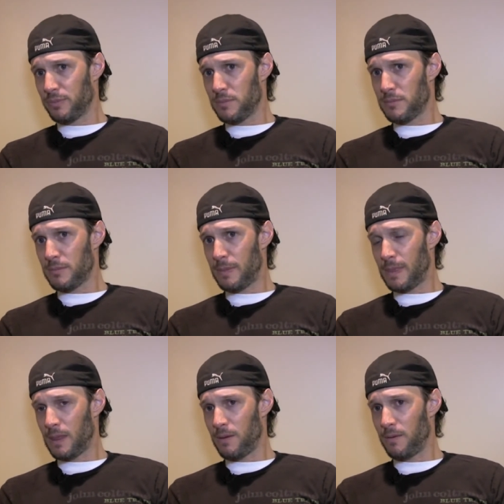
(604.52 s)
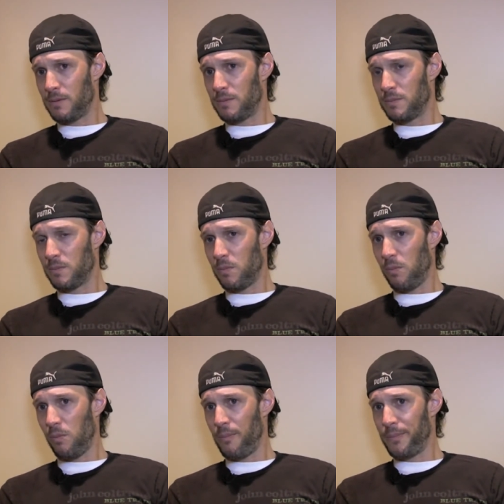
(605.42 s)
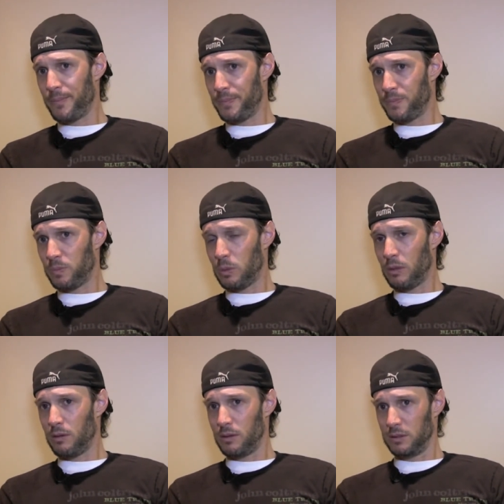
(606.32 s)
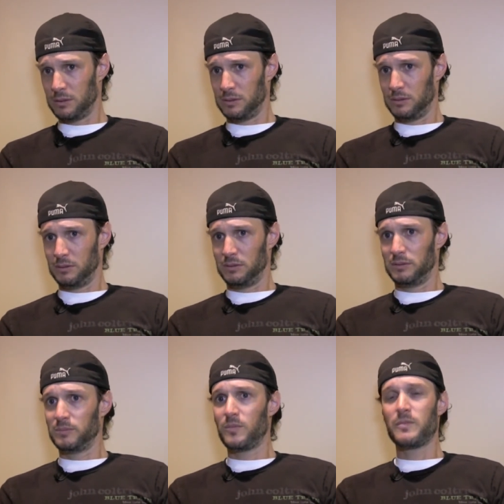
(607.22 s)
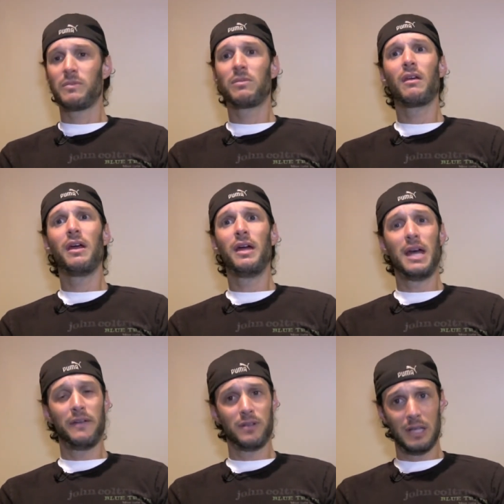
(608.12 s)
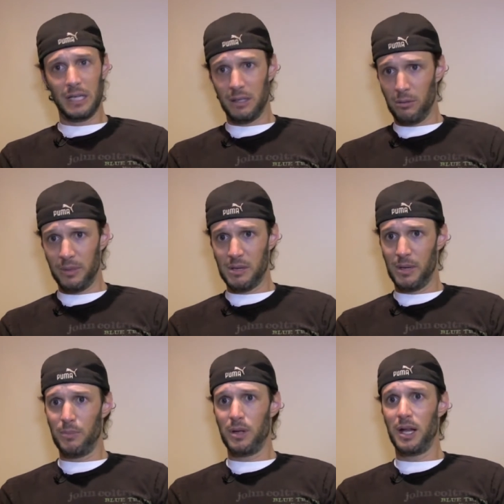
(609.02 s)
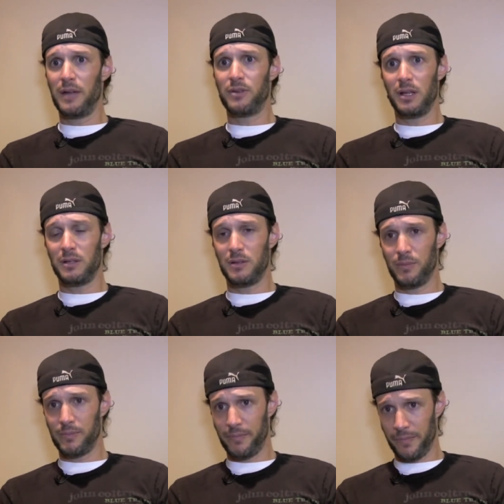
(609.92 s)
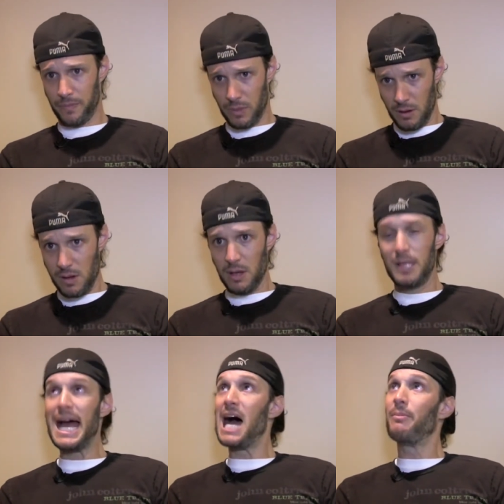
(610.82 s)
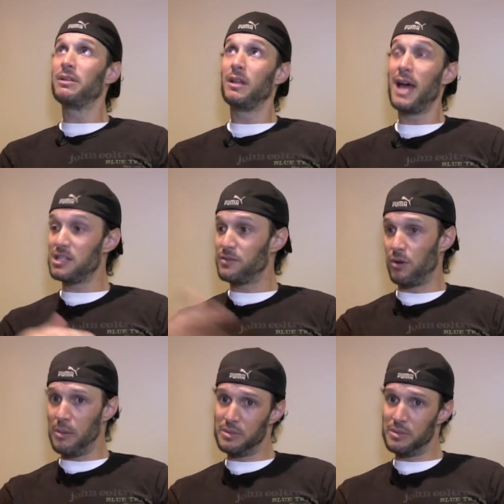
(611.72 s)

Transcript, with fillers: And looking forward to seeing more of you on Fuel, and especially, of course, uh, Chelsea Lately. And After Lately will be coming up on After Lately. Are you going to be on After Lately too? Yeah, I'm on the last four